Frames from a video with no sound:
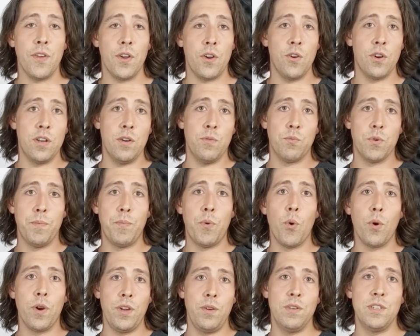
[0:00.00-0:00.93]
They're going to
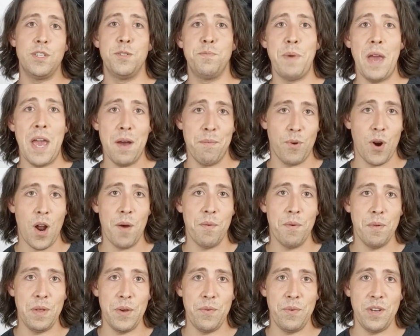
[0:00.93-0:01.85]
report you as spam
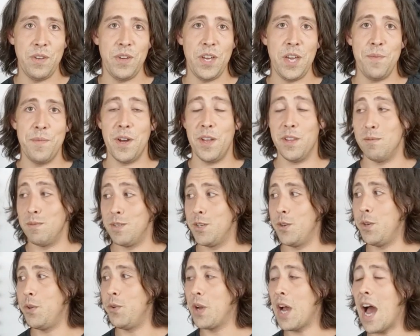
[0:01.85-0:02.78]
probably when you email them.
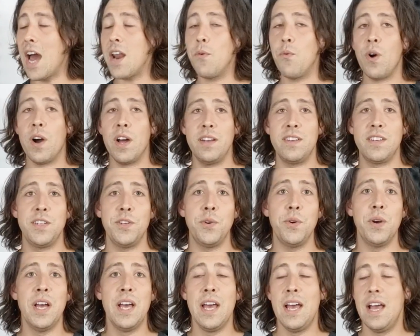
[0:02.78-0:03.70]
So you kind of want
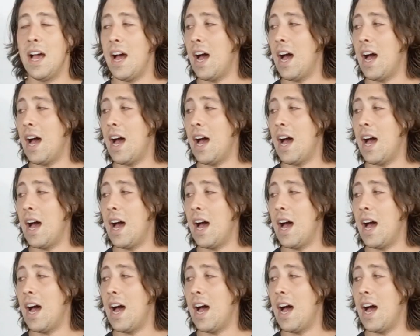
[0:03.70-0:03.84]
to